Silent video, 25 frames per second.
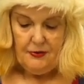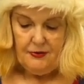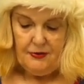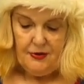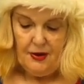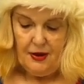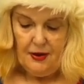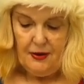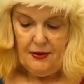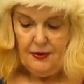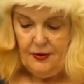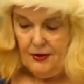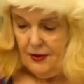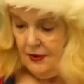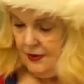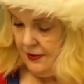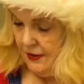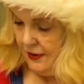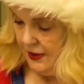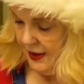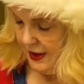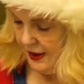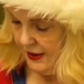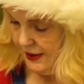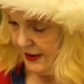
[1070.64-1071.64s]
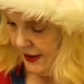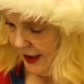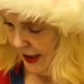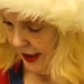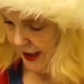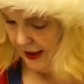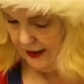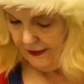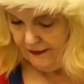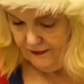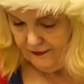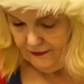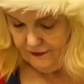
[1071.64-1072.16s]
So that's
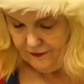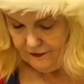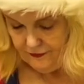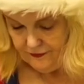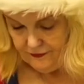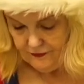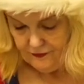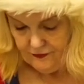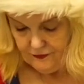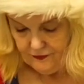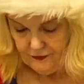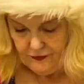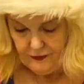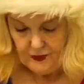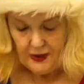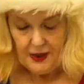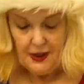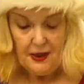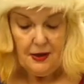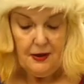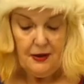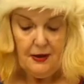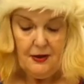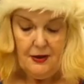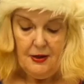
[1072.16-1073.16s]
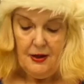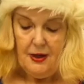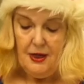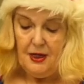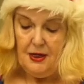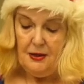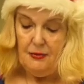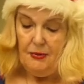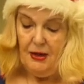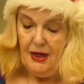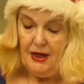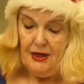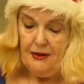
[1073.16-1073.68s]
that.
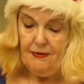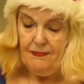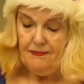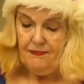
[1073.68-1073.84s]
Anyway,